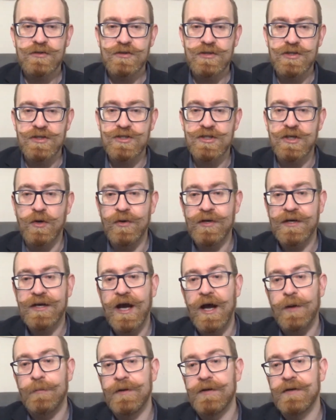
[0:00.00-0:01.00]
To sew a
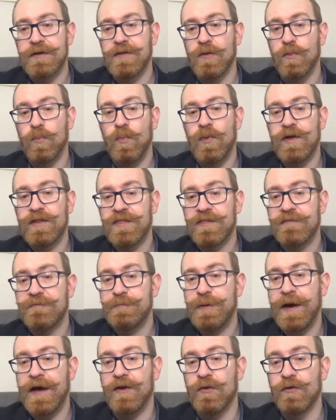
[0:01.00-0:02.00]
garment, the width
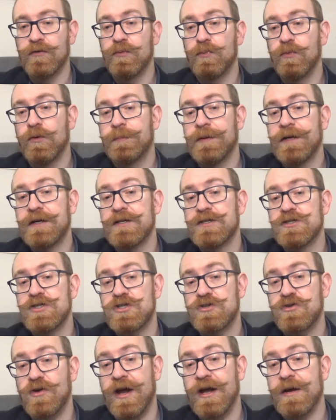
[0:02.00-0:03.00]
of panels would be
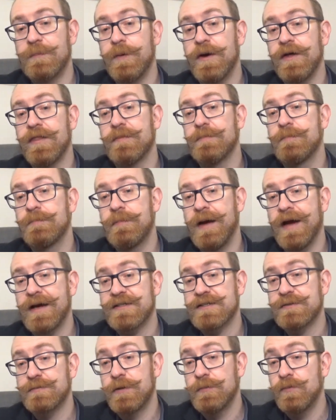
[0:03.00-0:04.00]
constrained by the
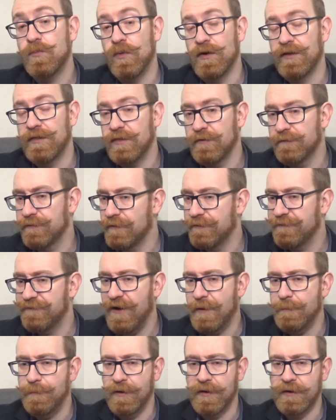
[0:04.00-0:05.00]
maximum width of the
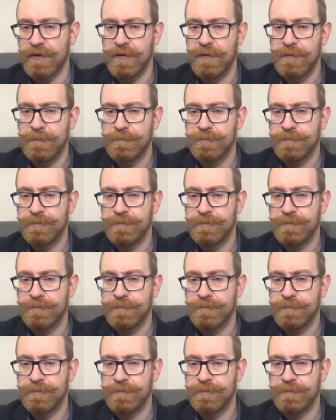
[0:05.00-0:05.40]
fabric.